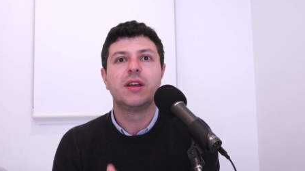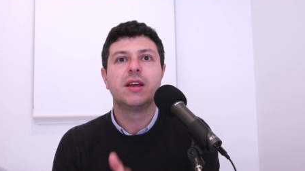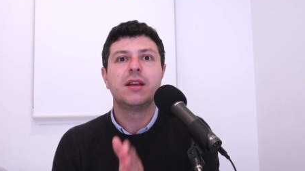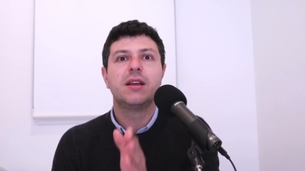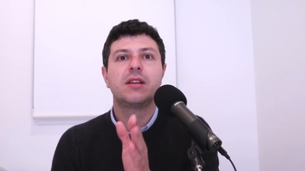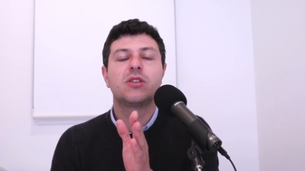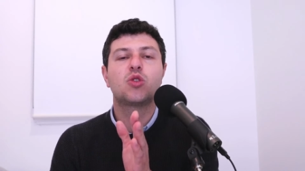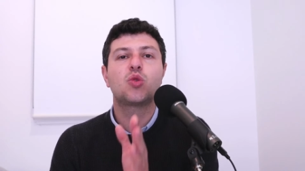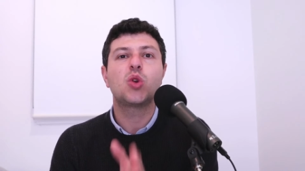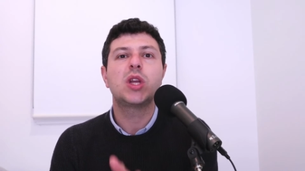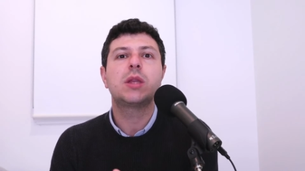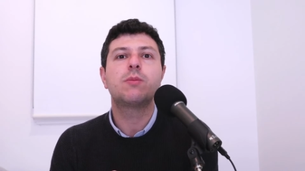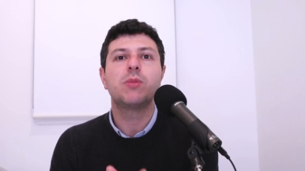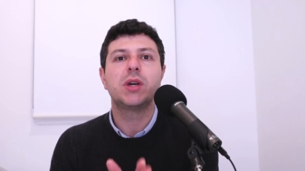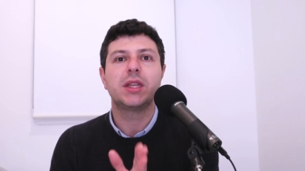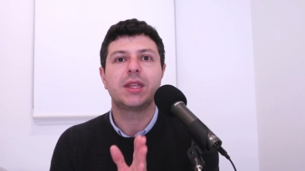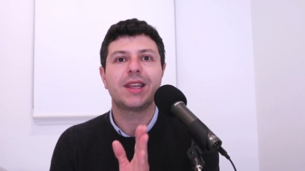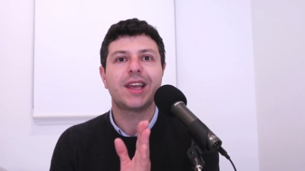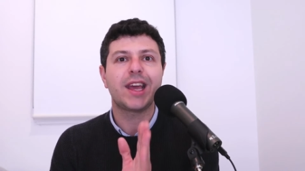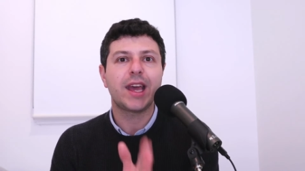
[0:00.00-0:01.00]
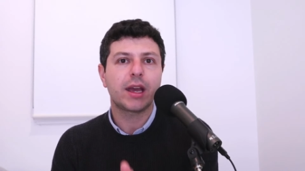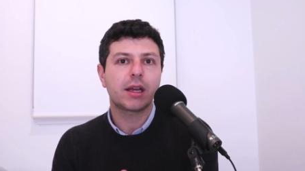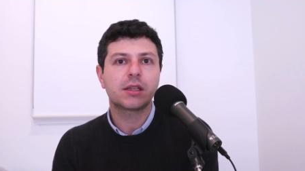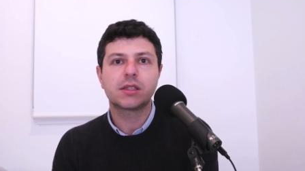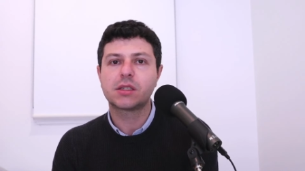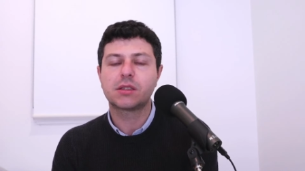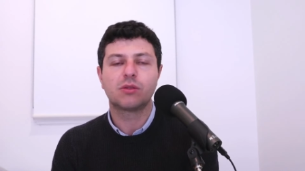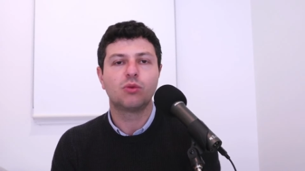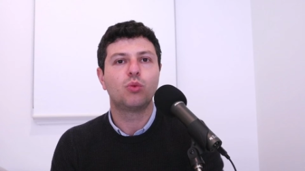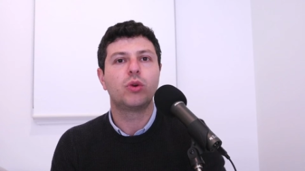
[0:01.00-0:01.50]
treatment
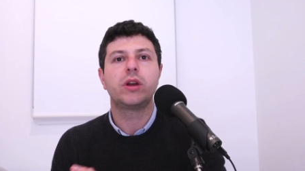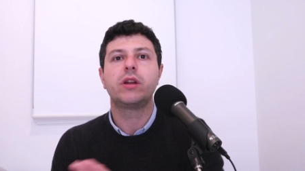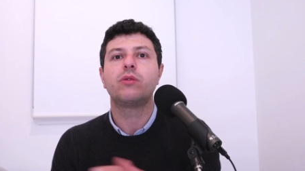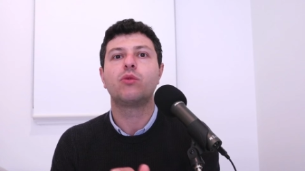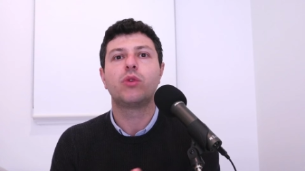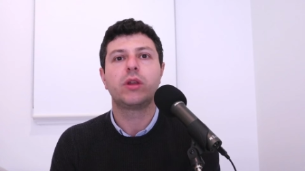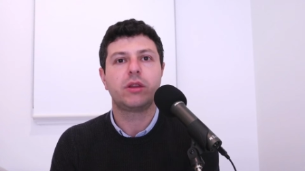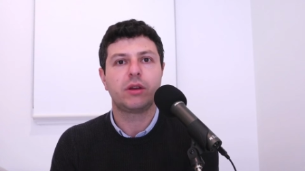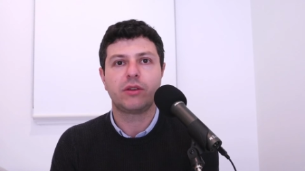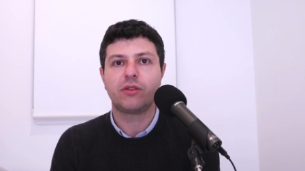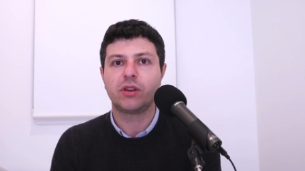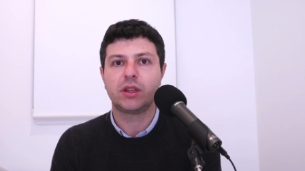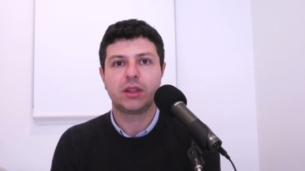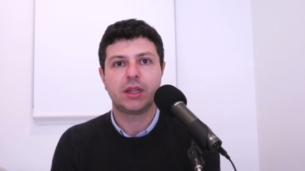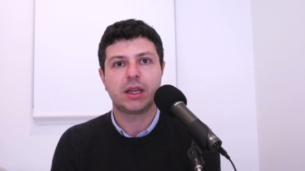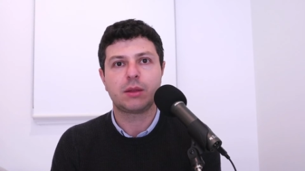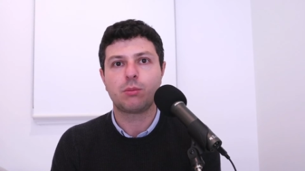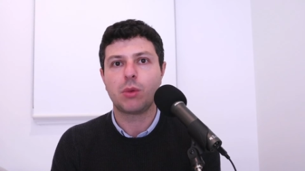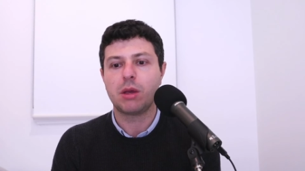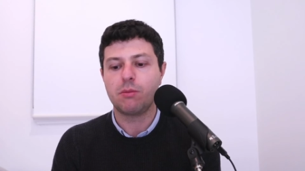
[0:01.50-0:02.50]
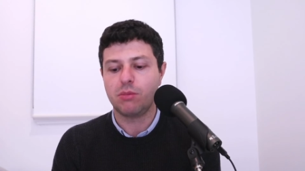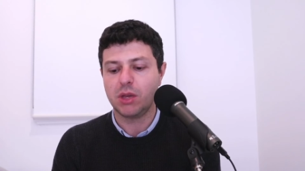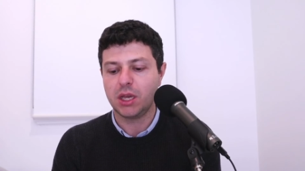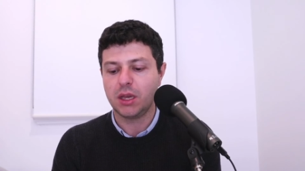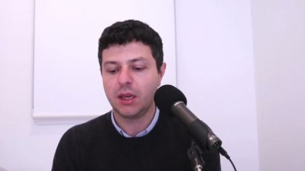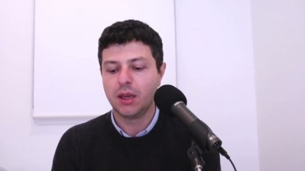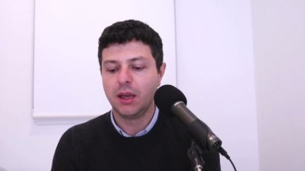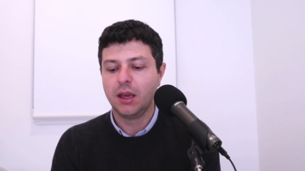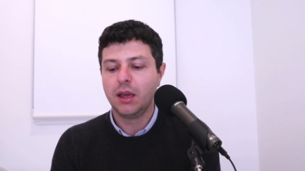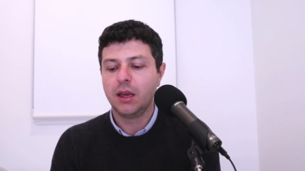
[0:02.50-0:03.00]
X, whatever that may
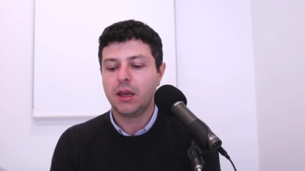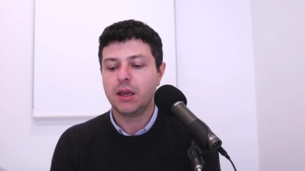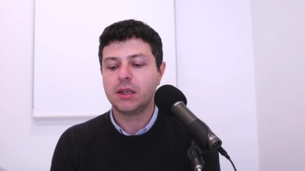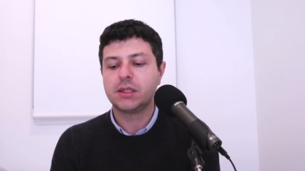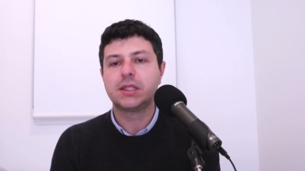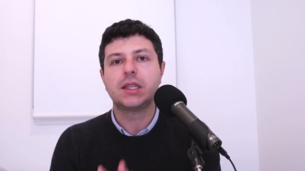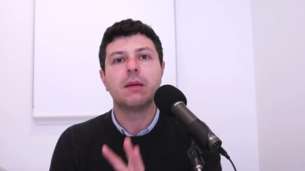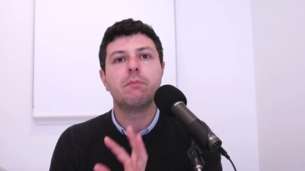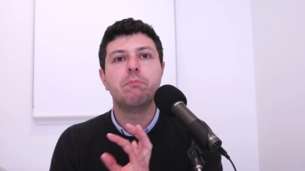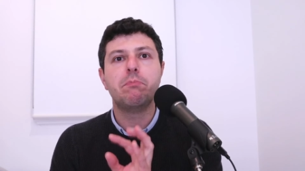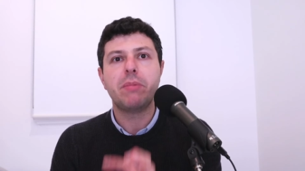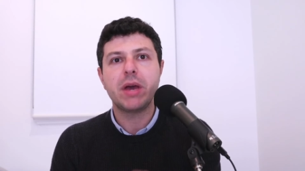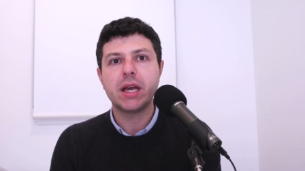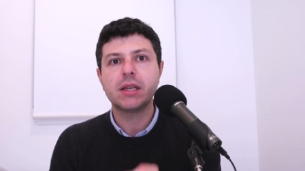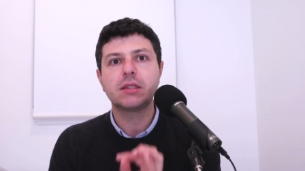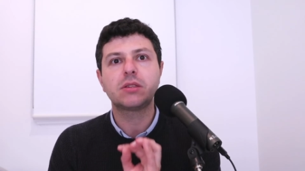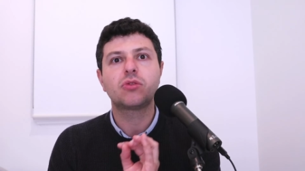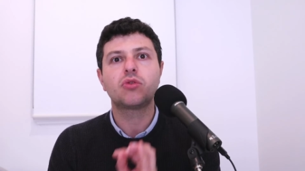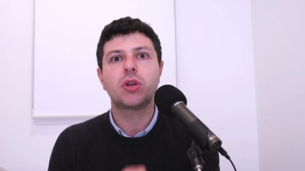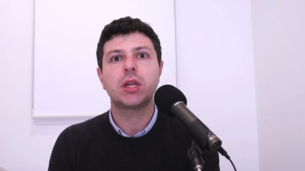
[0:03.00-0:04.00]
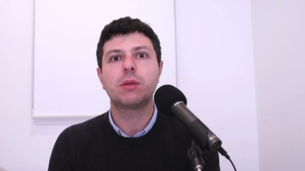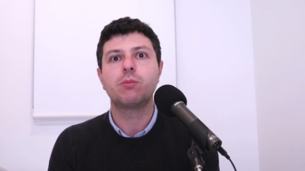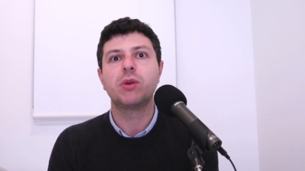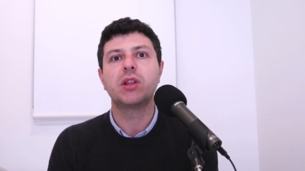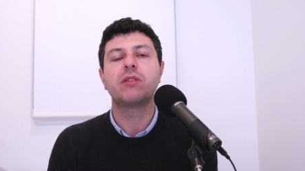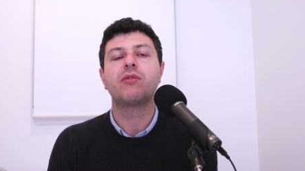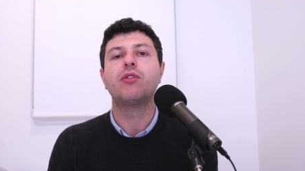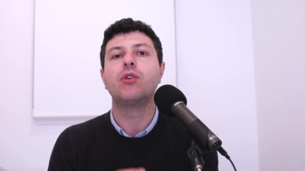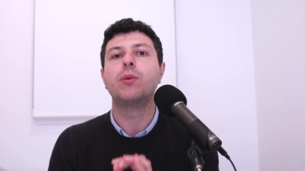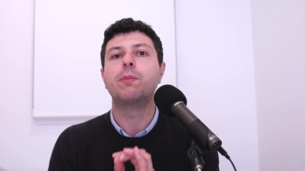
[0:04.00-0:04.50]
be, is the best
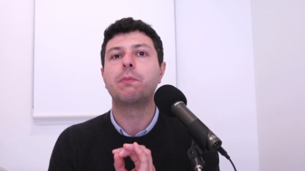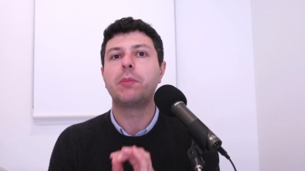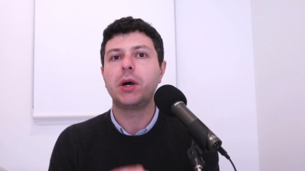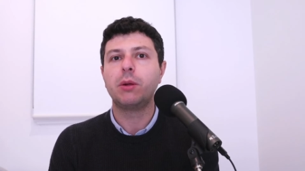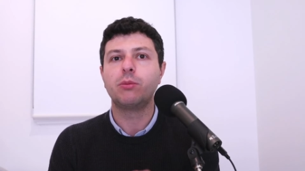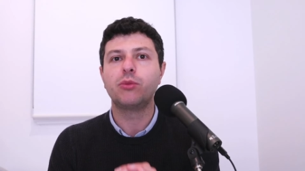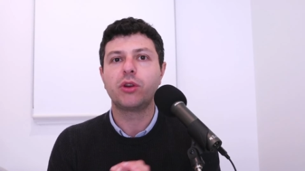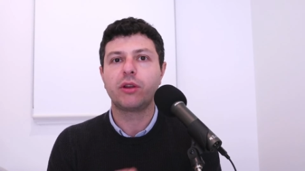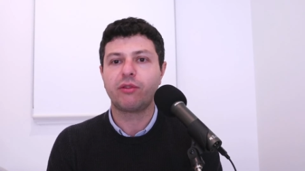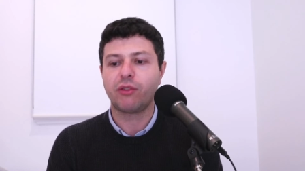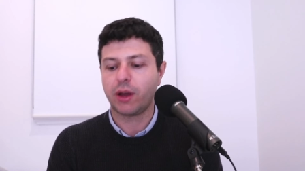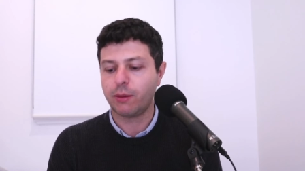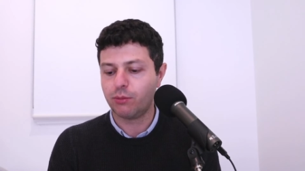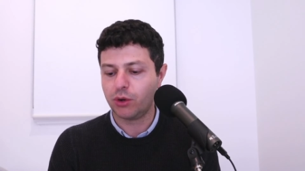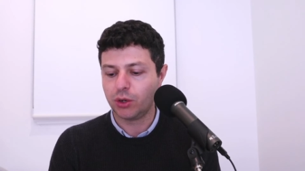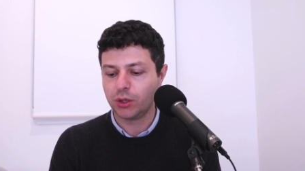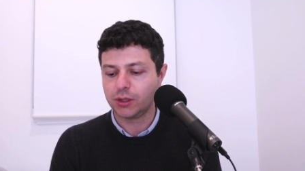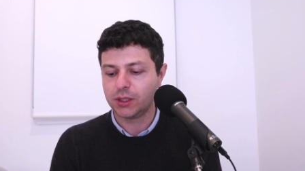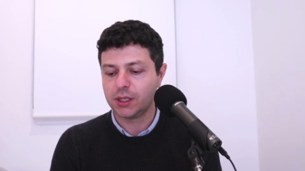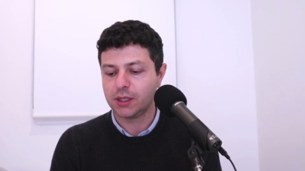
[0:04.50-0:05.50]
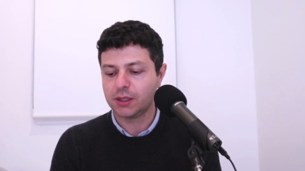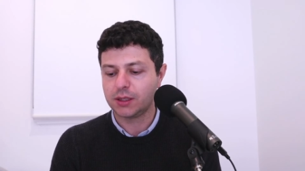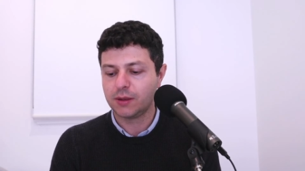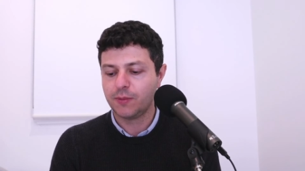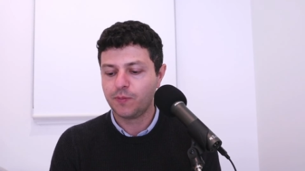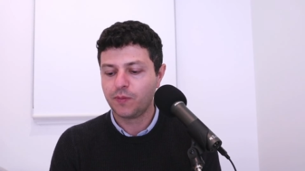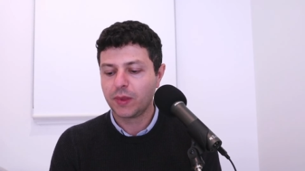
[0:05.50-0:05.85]
treatment for pulmonary fibrosis.